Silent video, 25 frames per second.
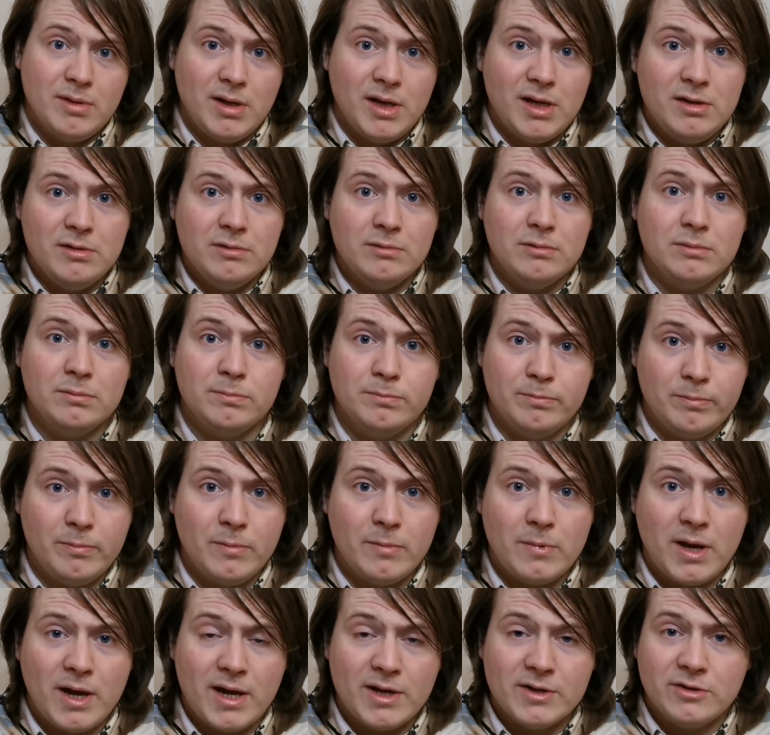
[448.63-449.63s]
in your
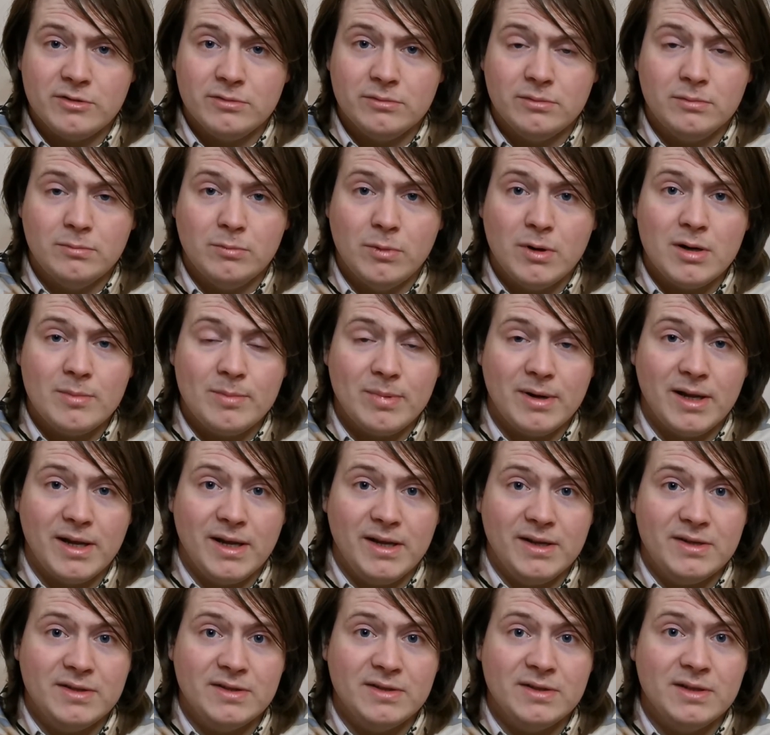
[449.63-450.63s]
actual
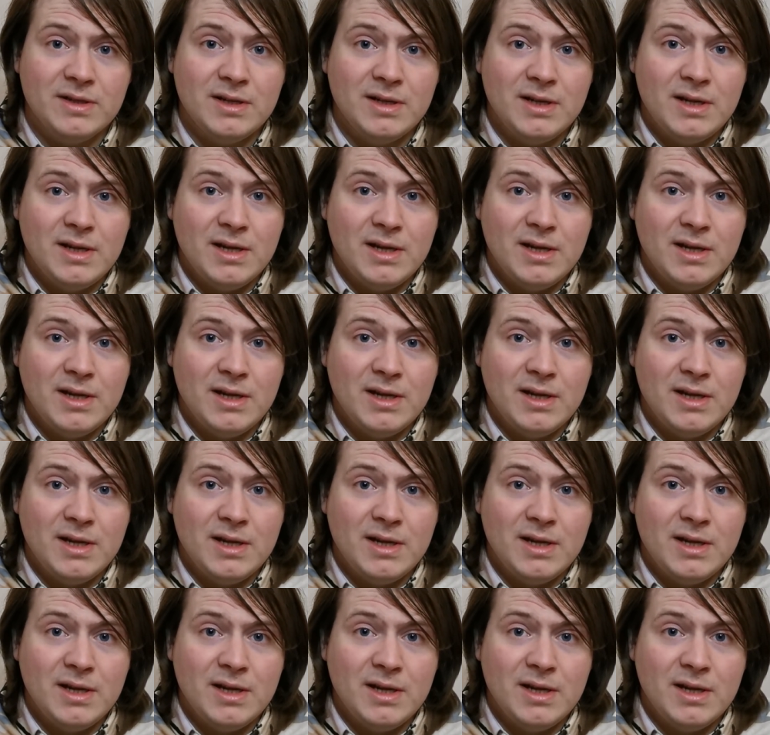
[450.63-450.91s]
workplace.